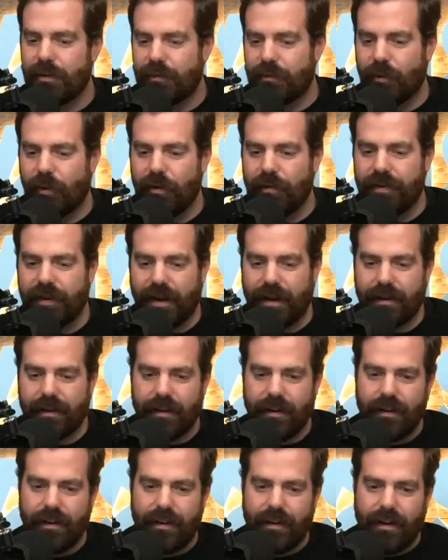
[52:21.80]
with Roelvink.
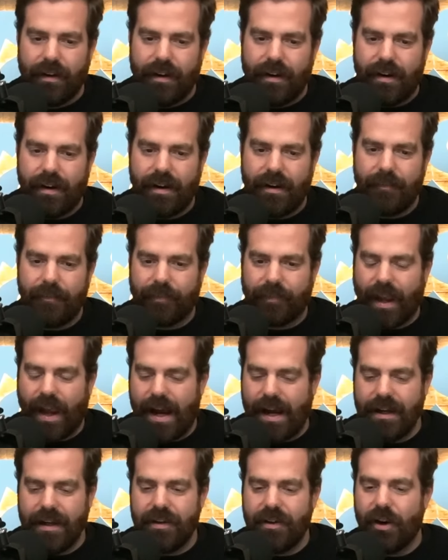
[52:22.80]
Yeah.
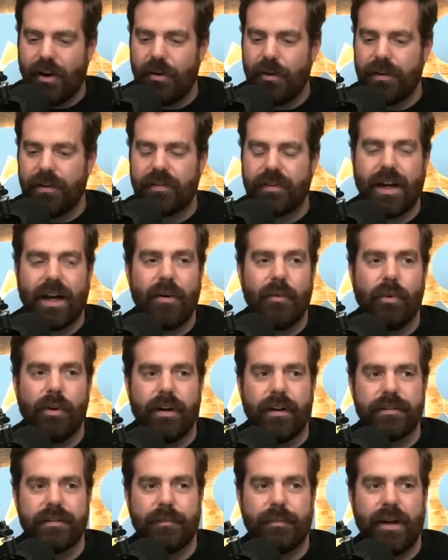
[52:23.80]
I didn't know who this guy
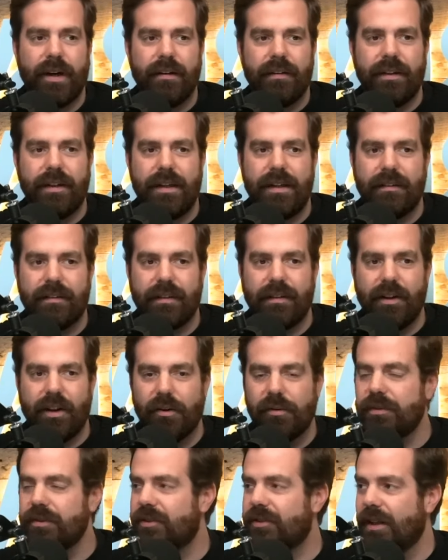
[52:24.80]
was. Apparently, he's a
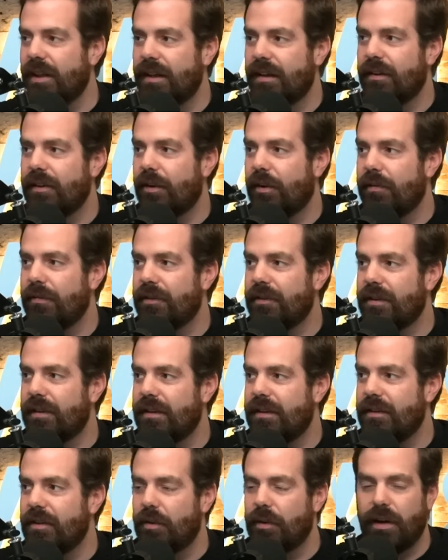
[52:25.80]
known singer over
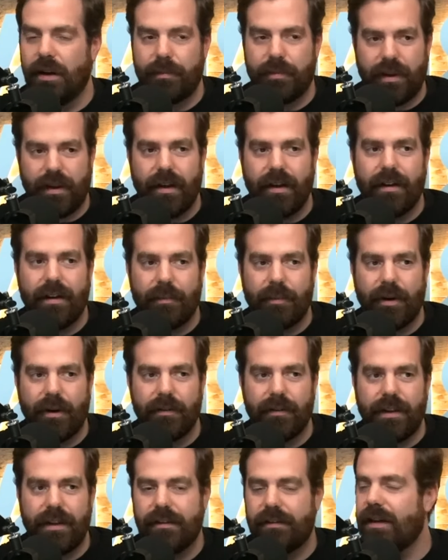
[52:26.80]
in Europe, and
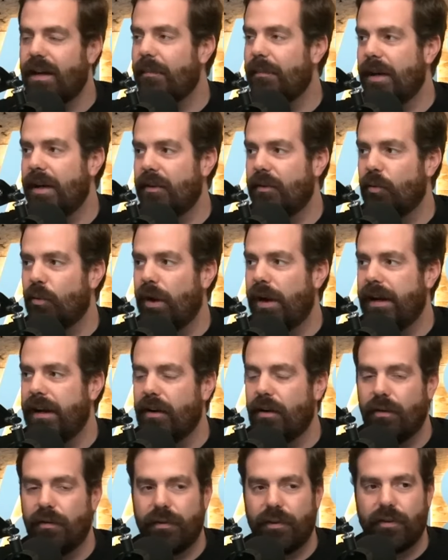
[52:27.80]
apparently he has not made his way
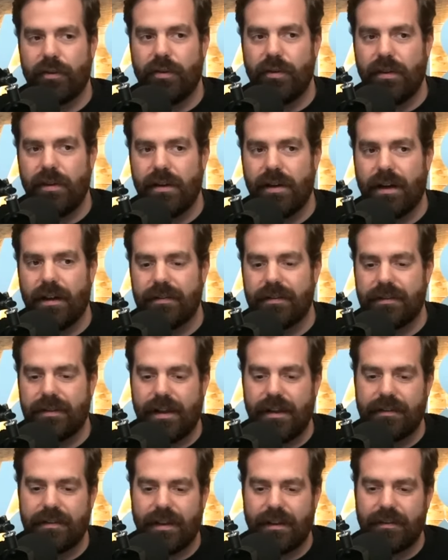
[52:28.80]
over to the United
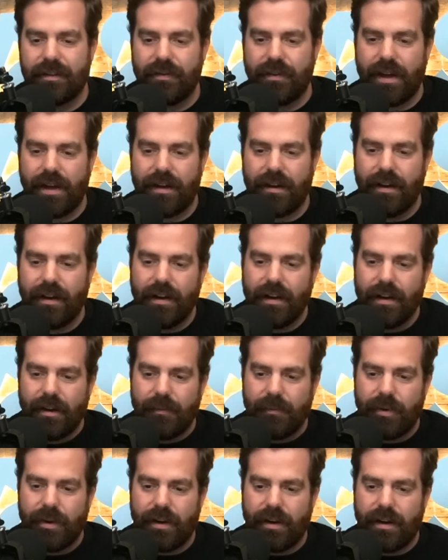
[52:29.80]
States as of yet.
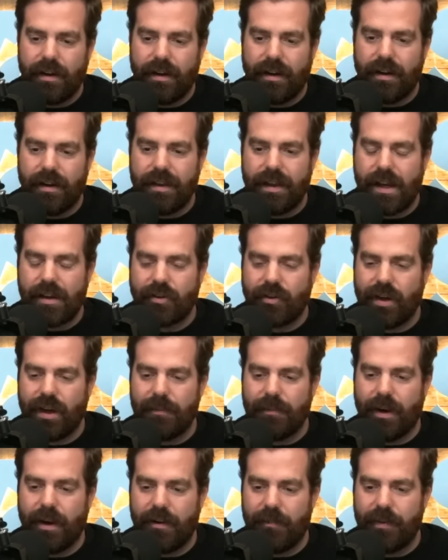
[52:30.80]
But yesterday
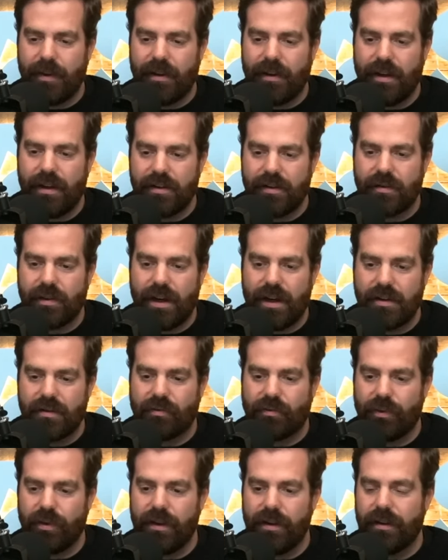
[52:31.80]
might have been his
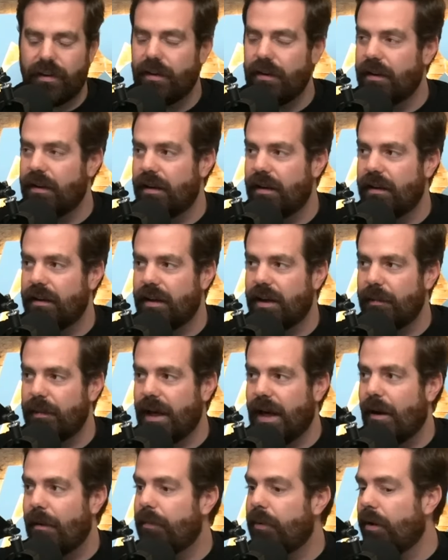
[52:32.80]
real coming
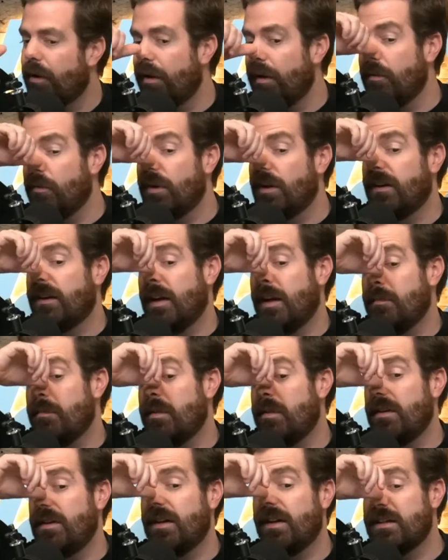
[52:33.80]
out party when it came to
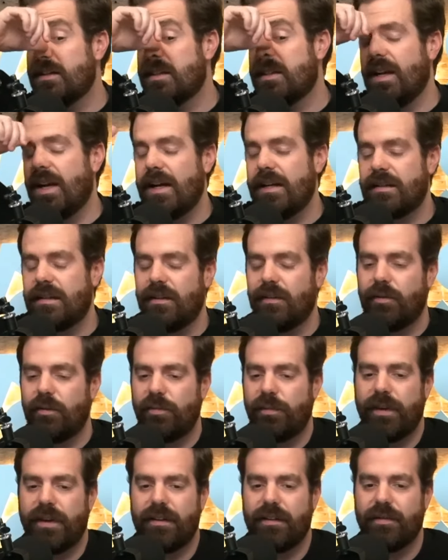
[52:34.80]
the United States, and this was
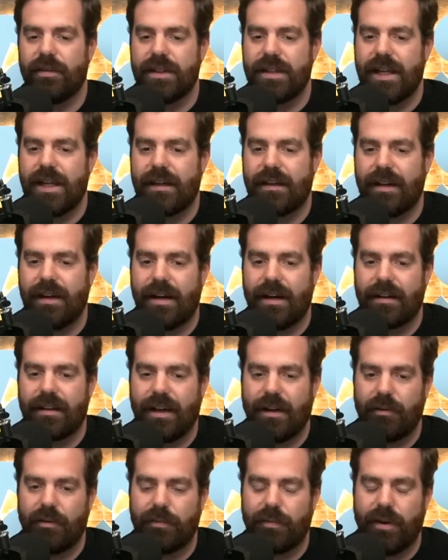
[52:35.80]
because of a TikTok
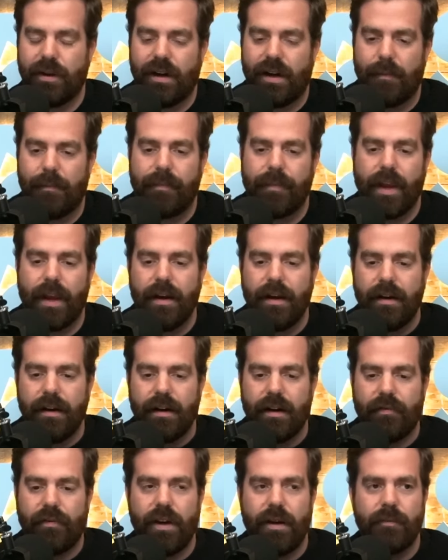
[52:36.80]
that was put up
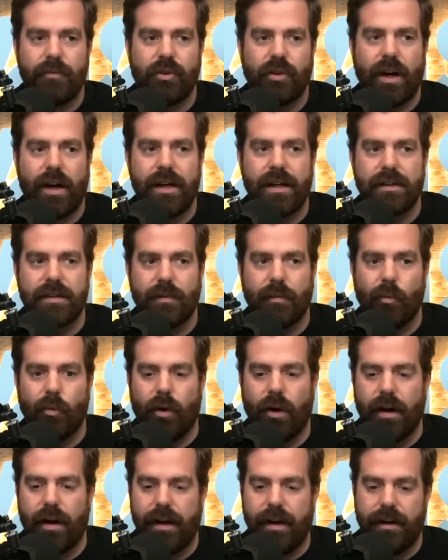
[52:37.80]
of him trying some
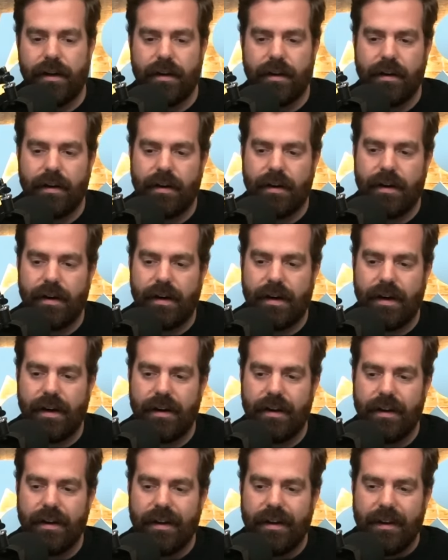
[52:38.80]
wine. What